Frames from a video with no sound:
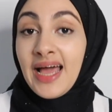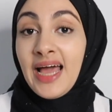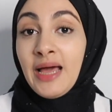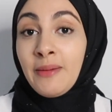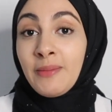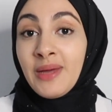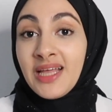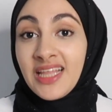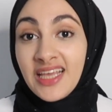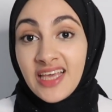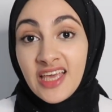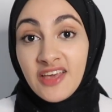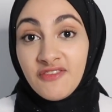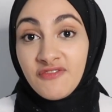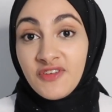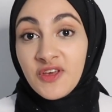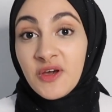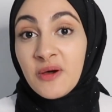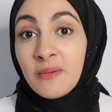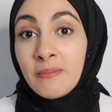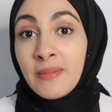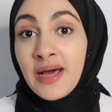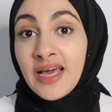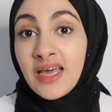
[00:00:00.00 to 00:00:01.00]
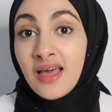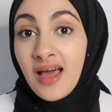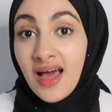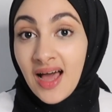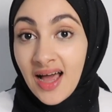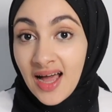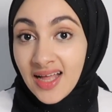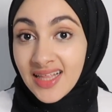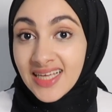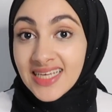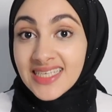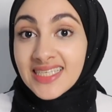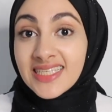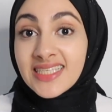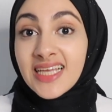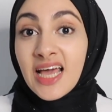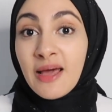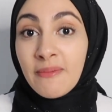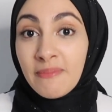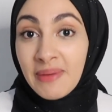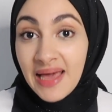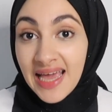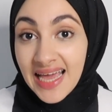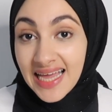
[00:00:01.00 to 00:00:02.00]
I'm gonna give you my honest
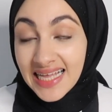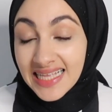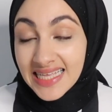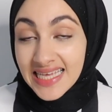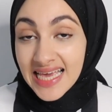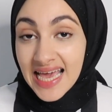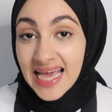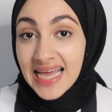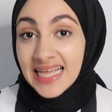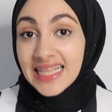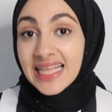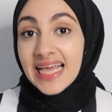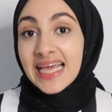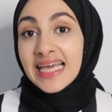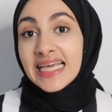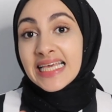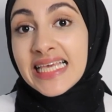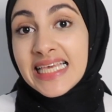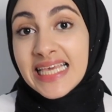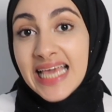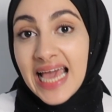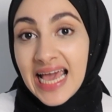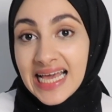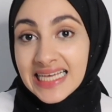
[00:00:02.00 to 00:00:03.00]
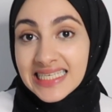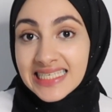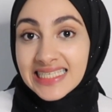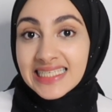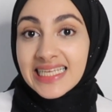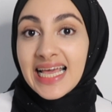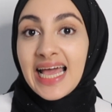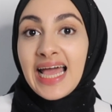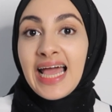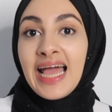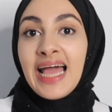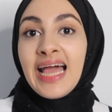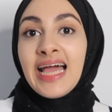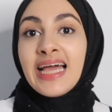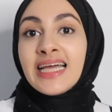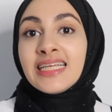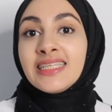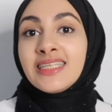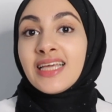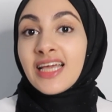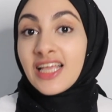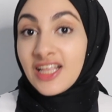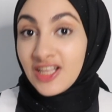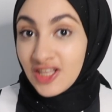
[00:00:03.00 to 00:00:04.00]
opinion, yes
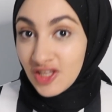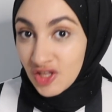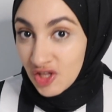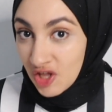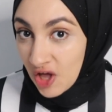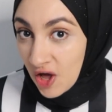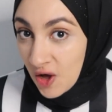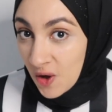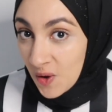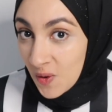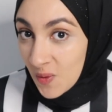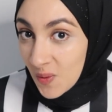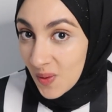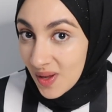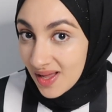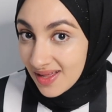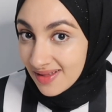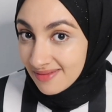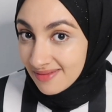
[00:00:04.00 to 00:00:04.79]
and no.